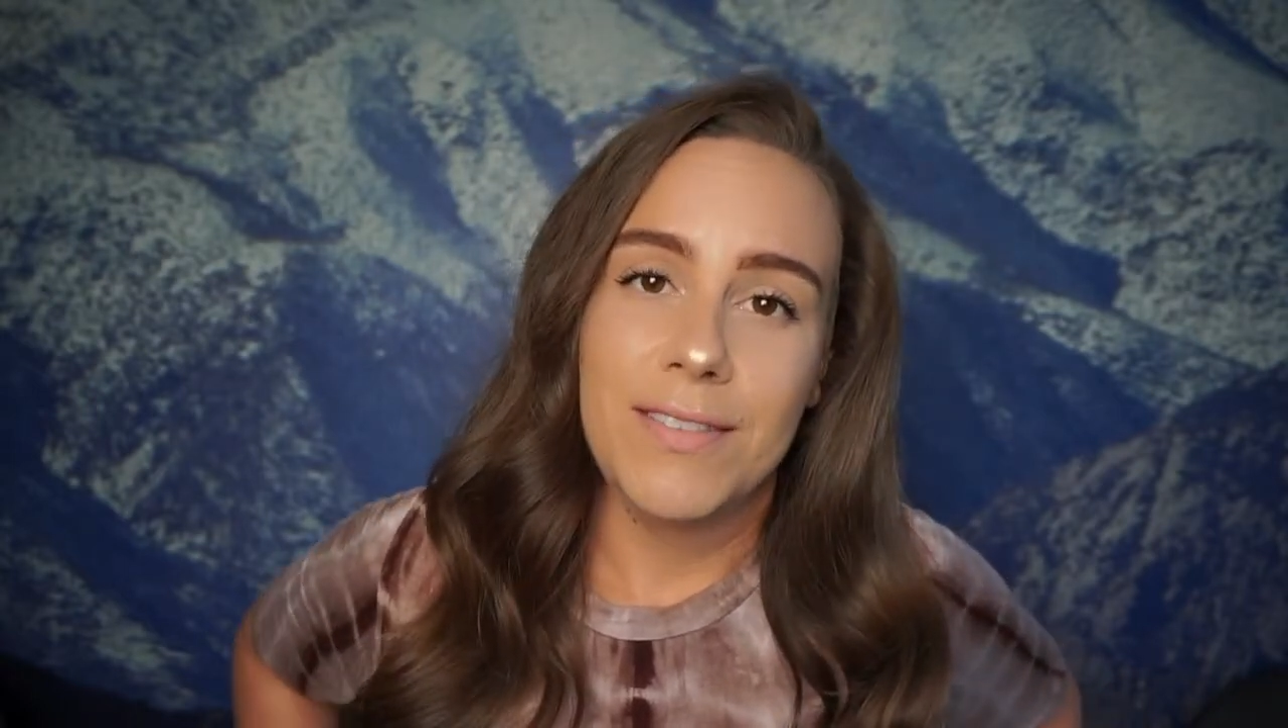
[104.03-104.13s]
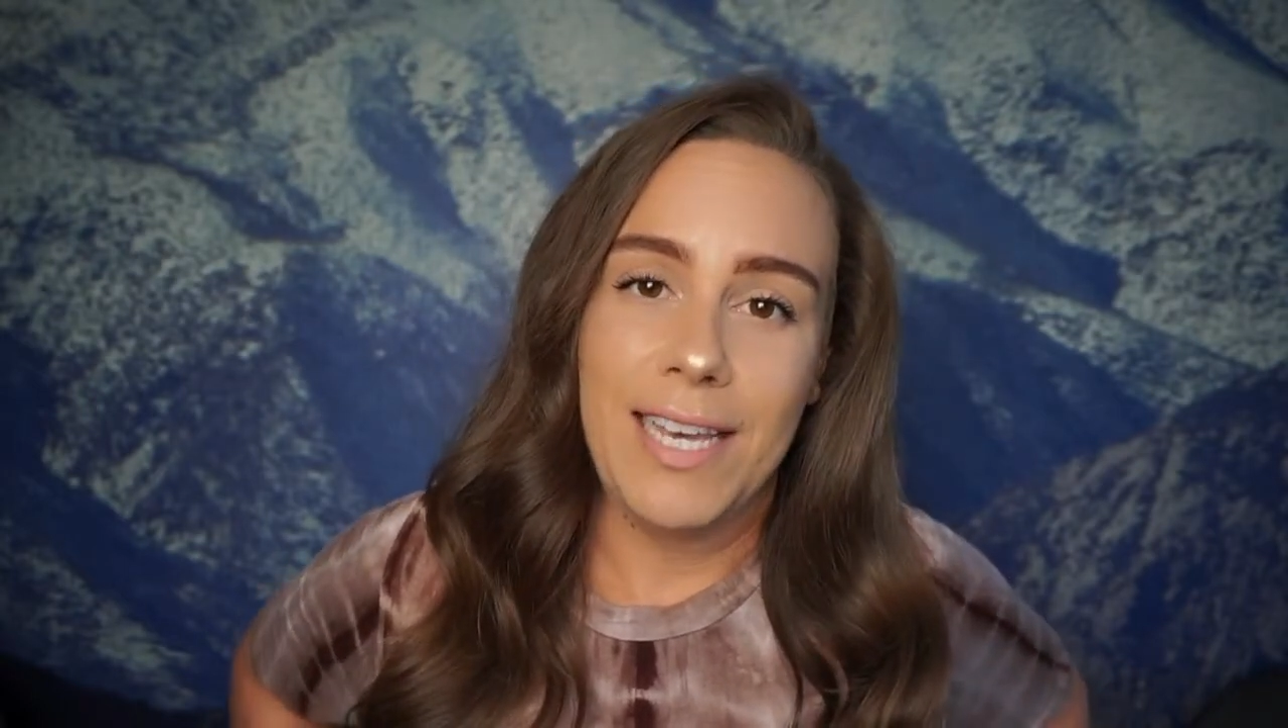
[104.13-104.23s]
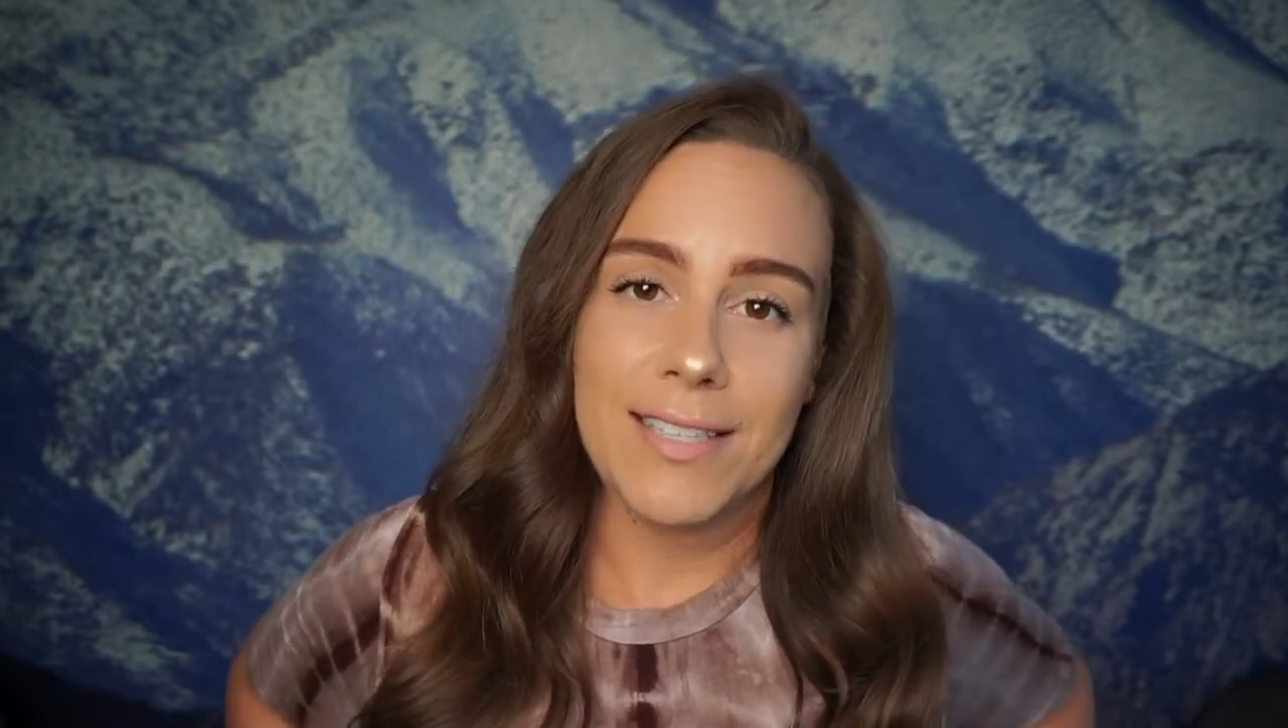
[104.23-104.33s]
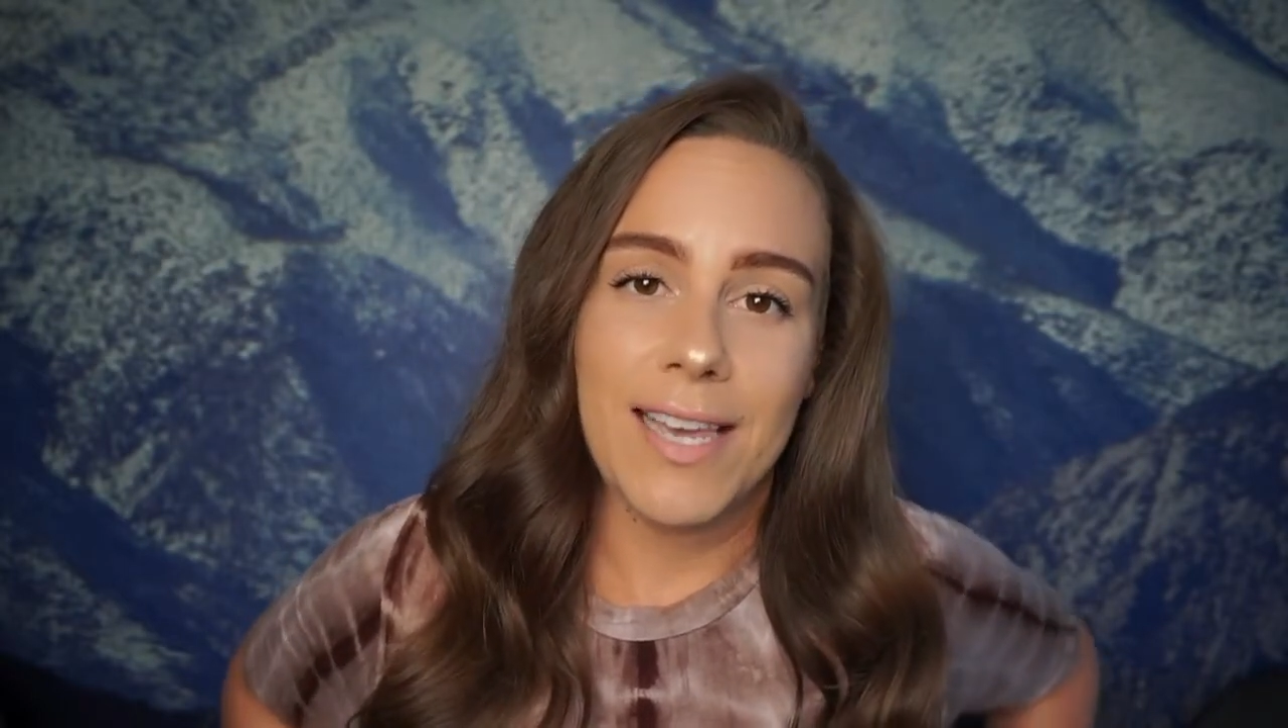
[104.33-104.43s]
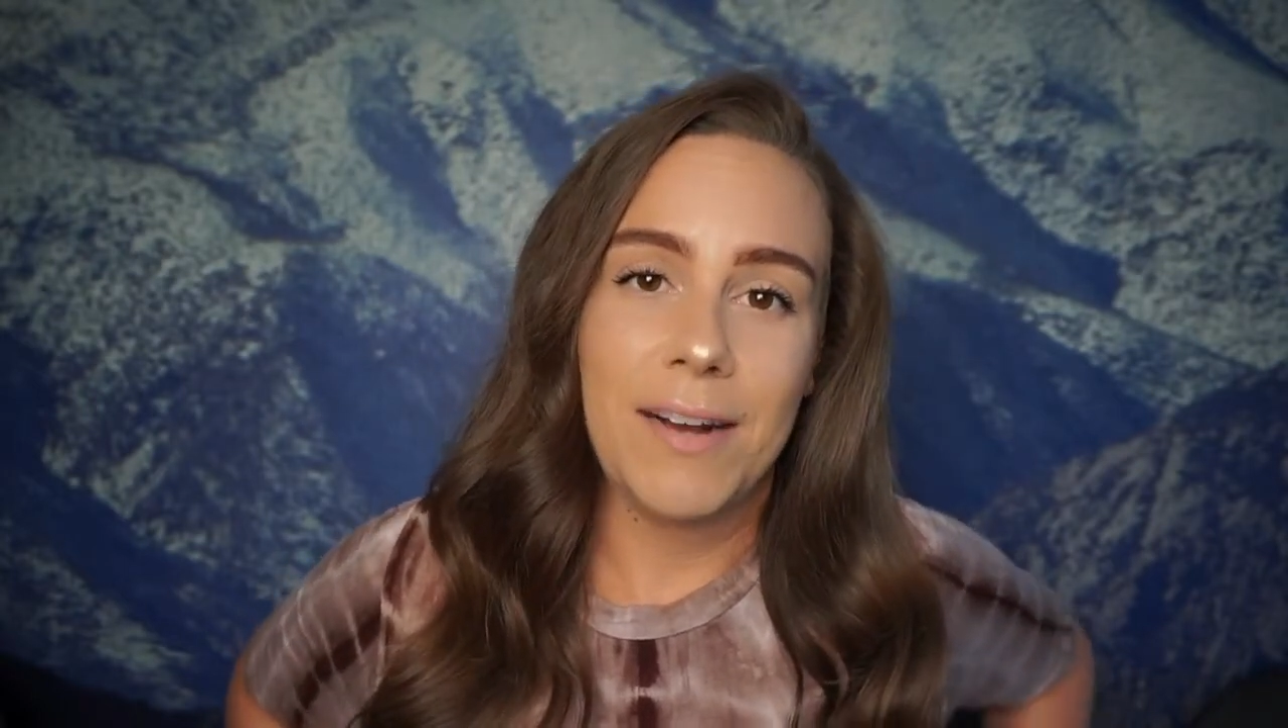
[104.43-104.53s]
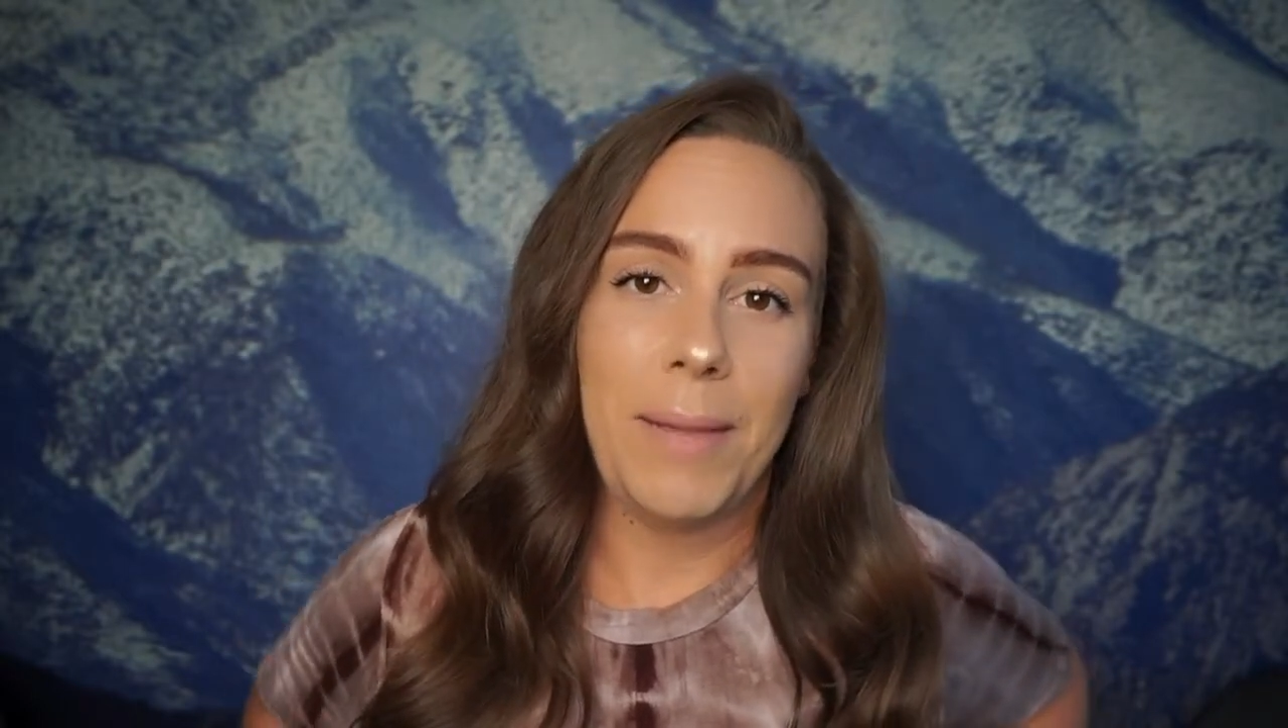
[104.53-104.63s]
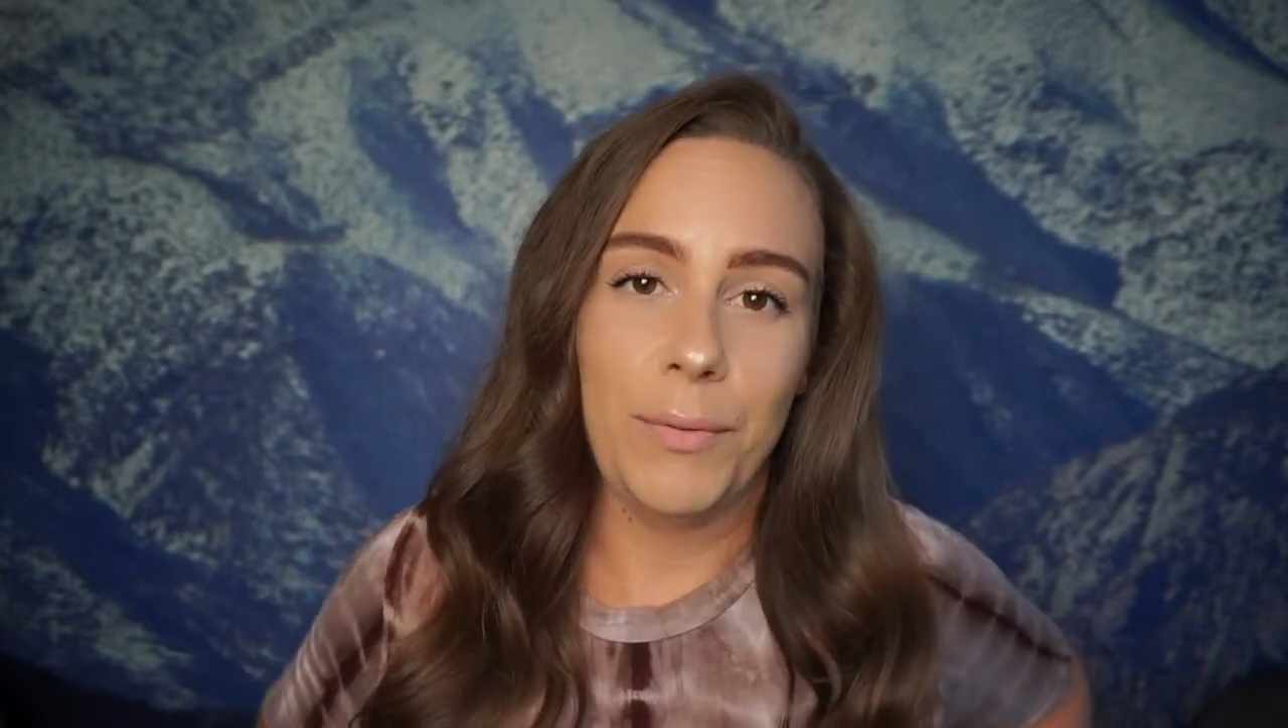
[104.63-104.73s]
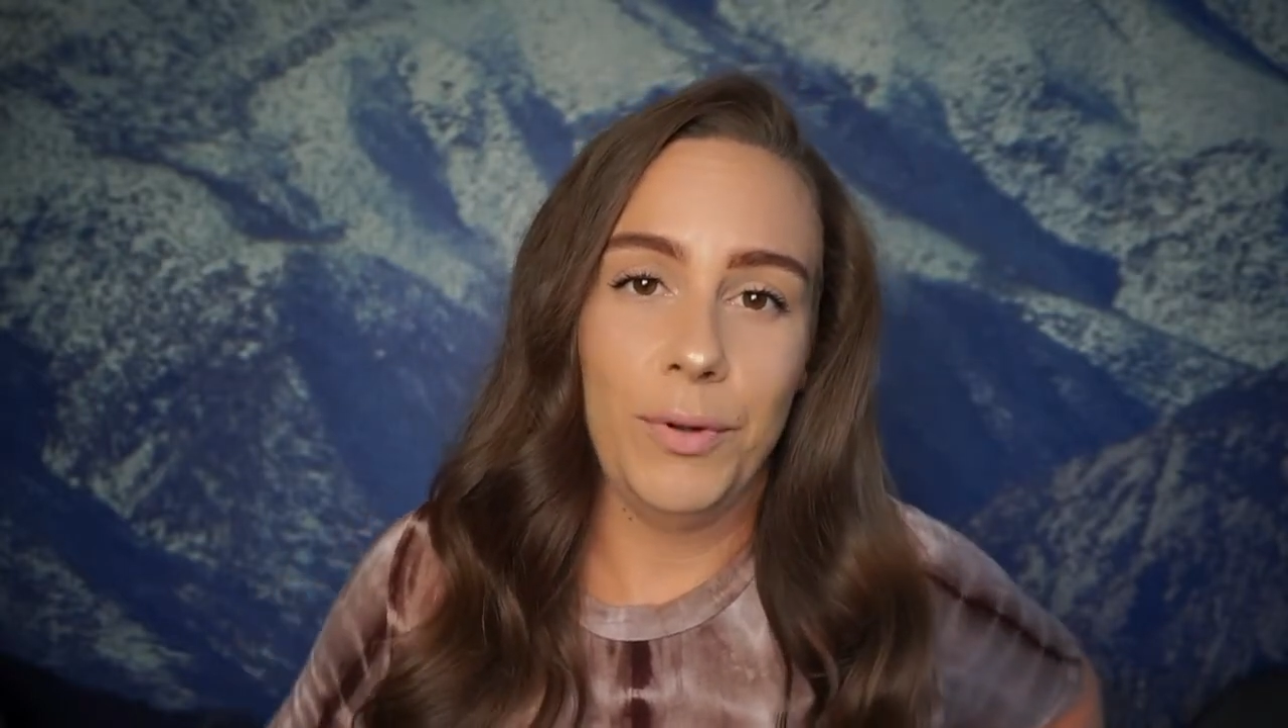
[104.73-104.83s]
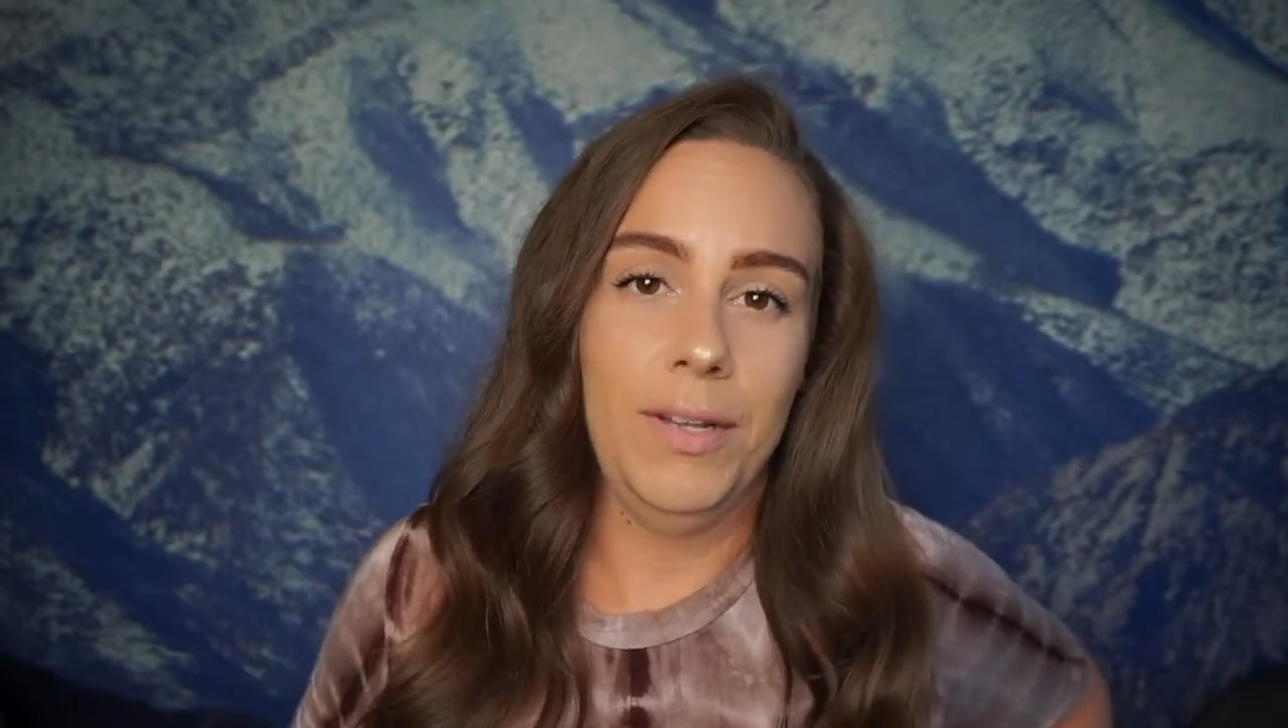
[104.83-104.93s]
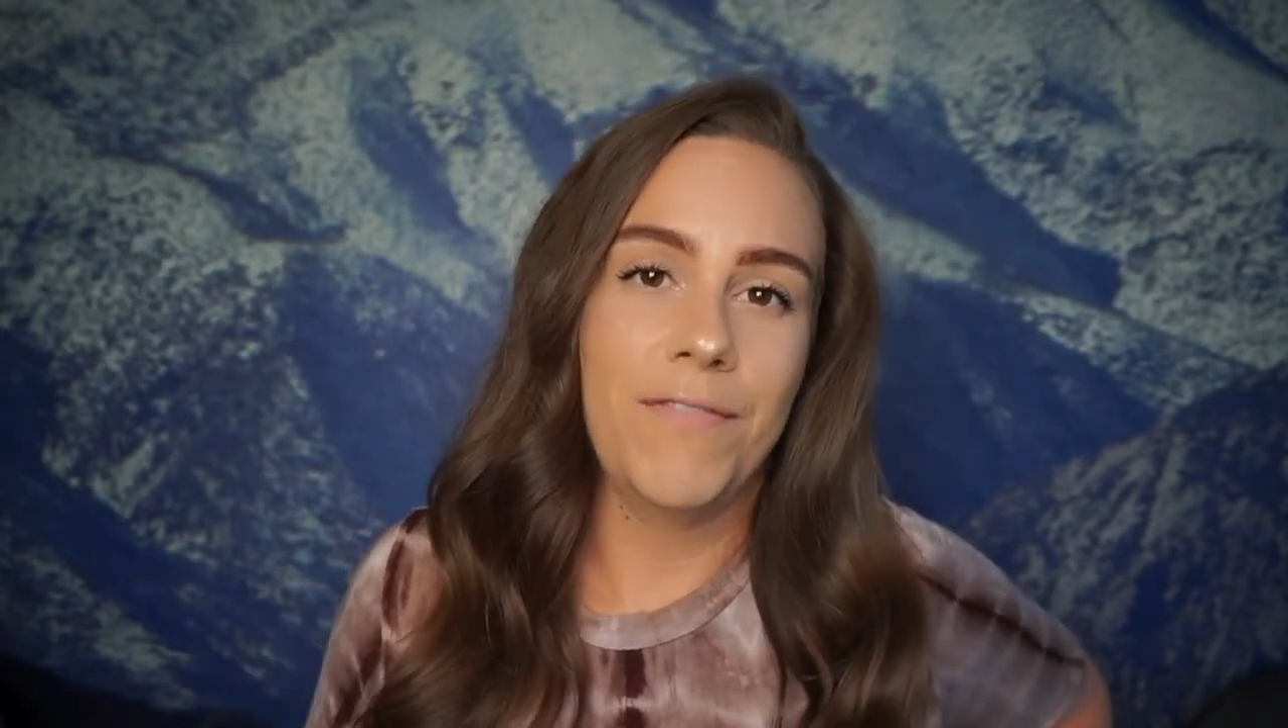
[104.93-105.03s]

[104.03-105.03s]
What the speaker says: That's kind of my rule